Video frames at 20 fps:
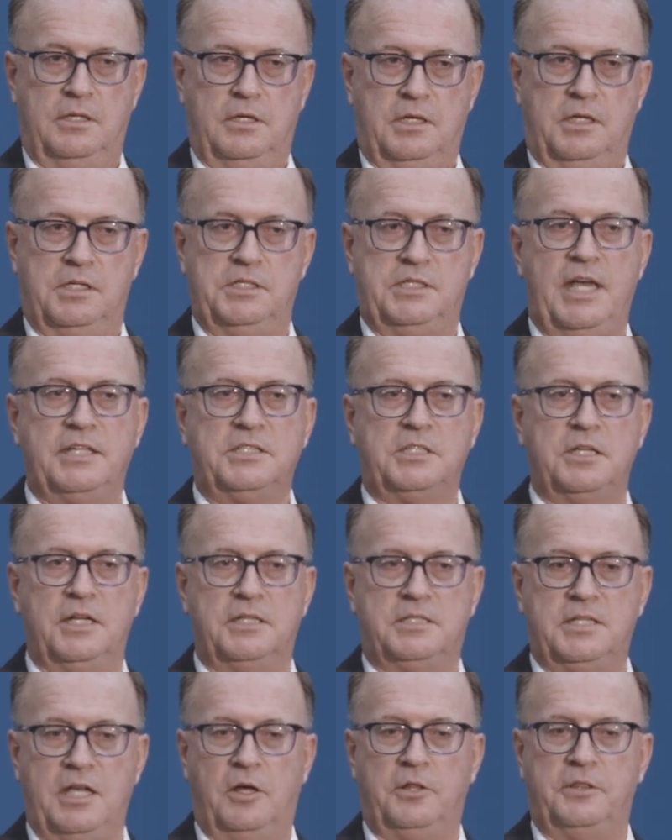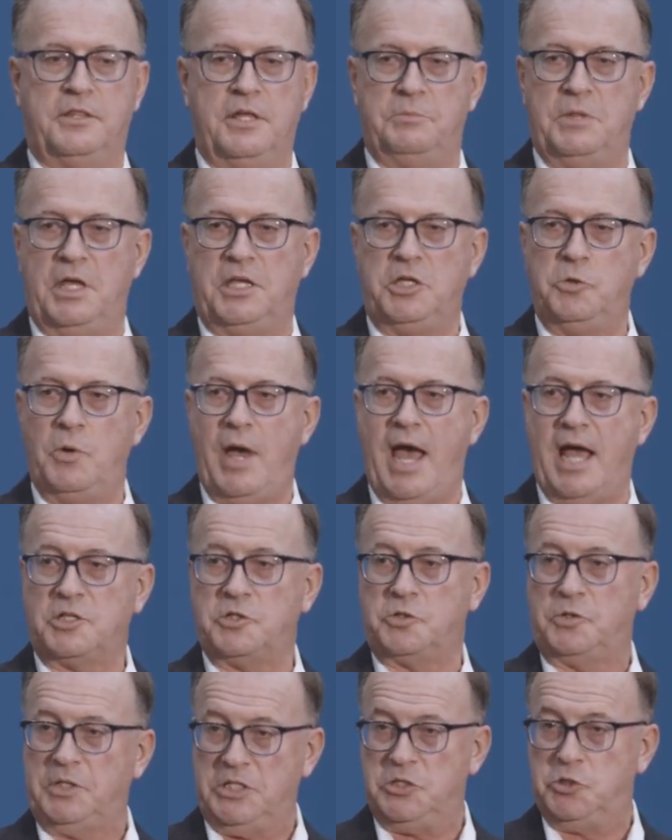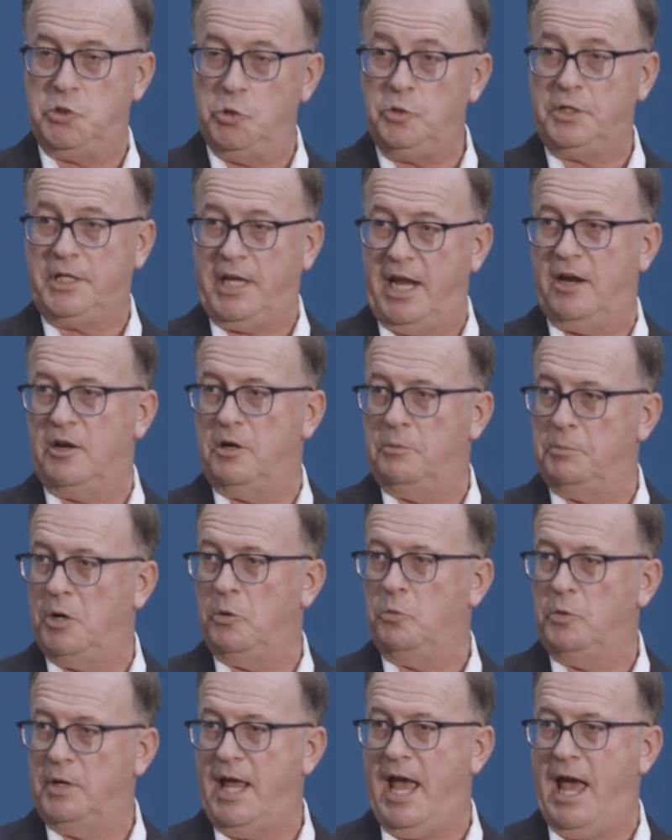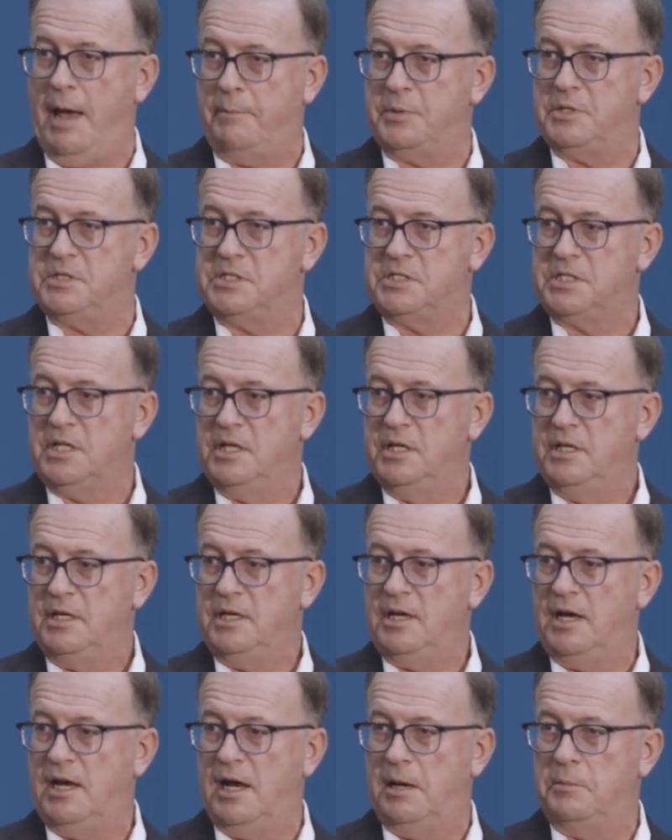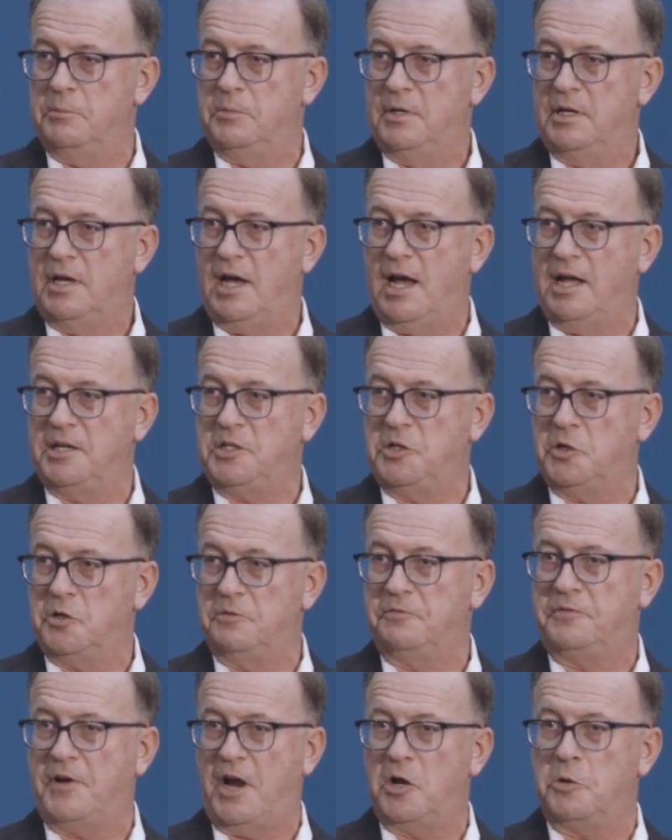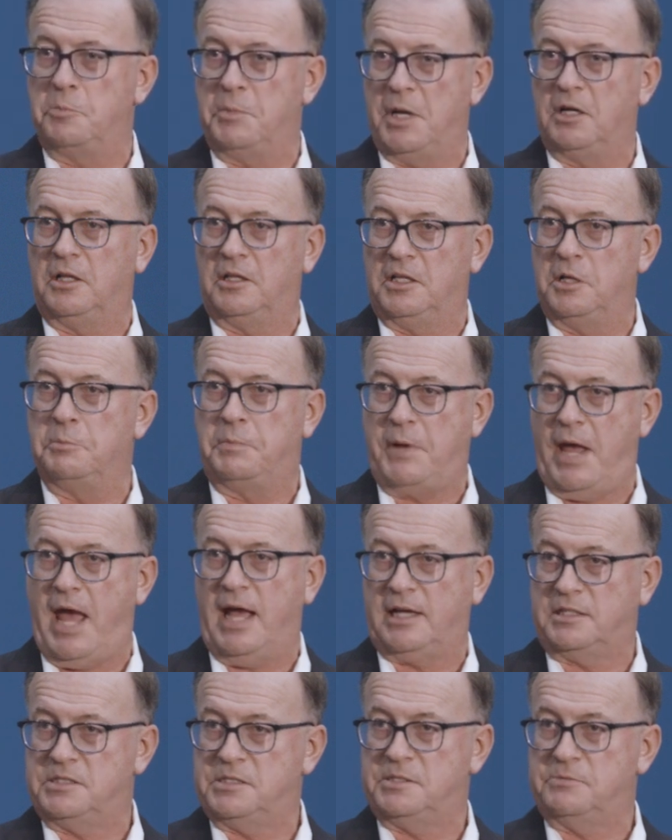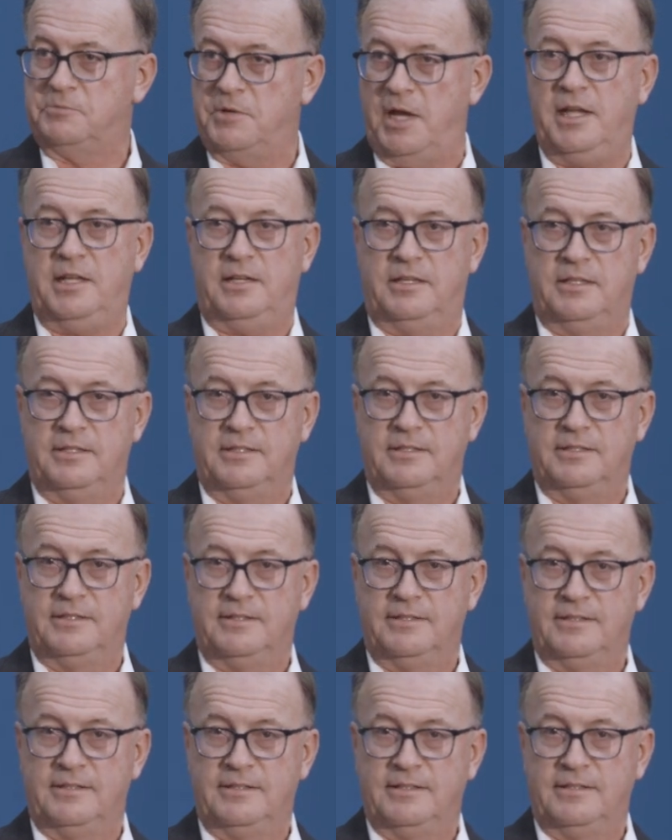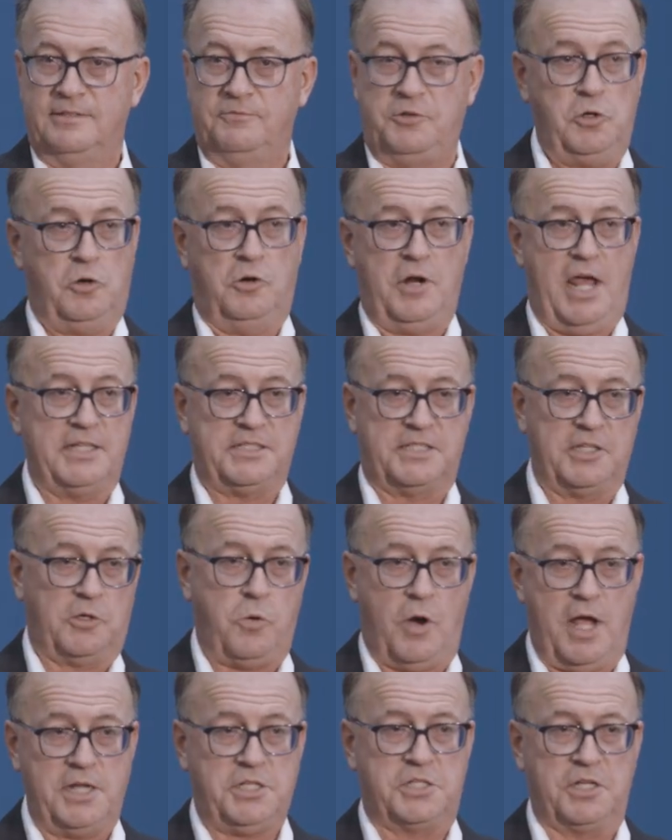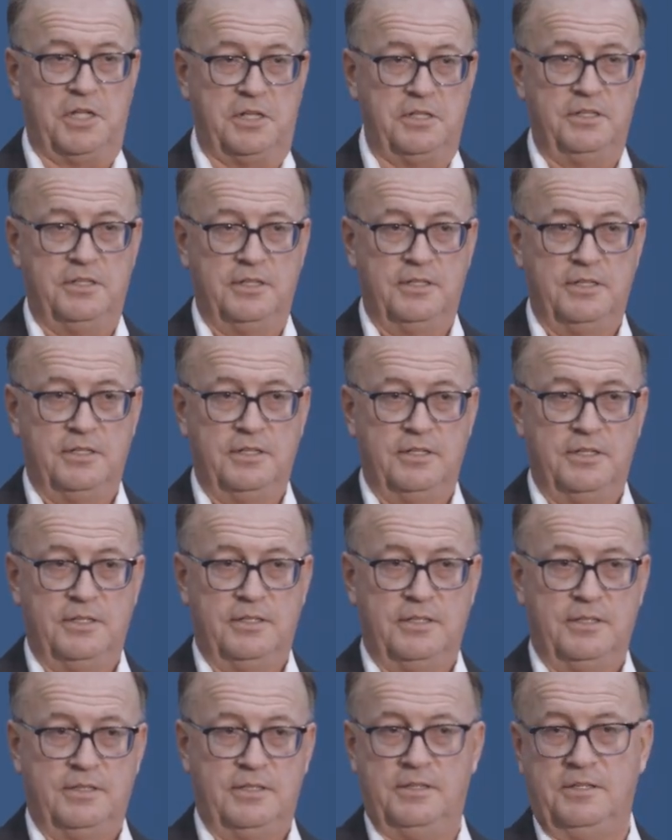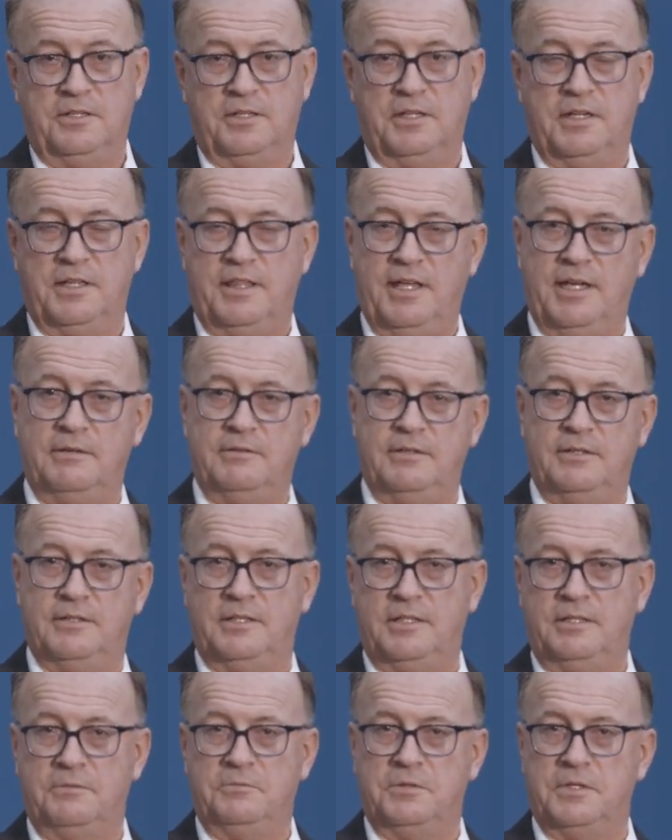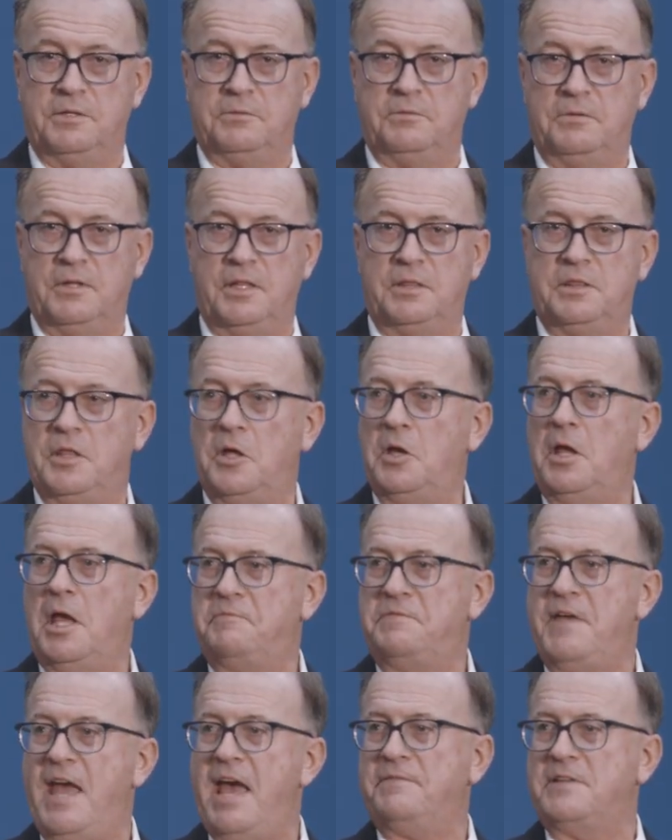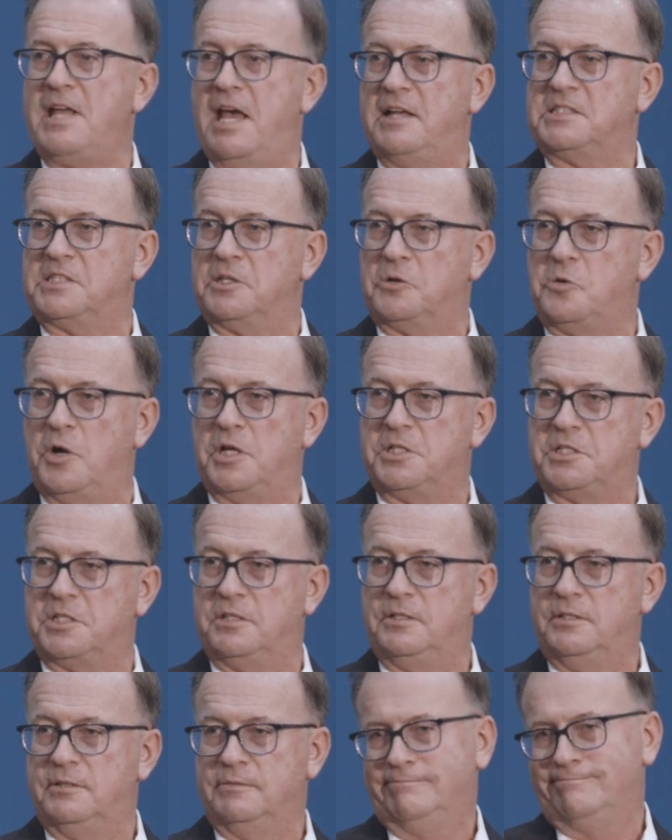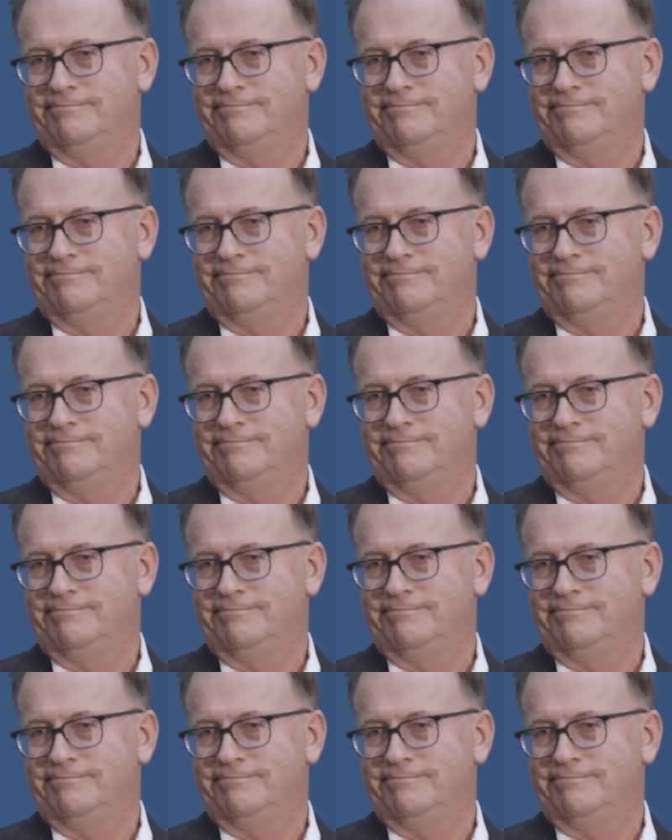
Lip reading: Because that's going to tell them that you actually do care about what happens on your environmental impacts, right? If you don't ask the question, then they're going to think, oh, if they have to ask the question,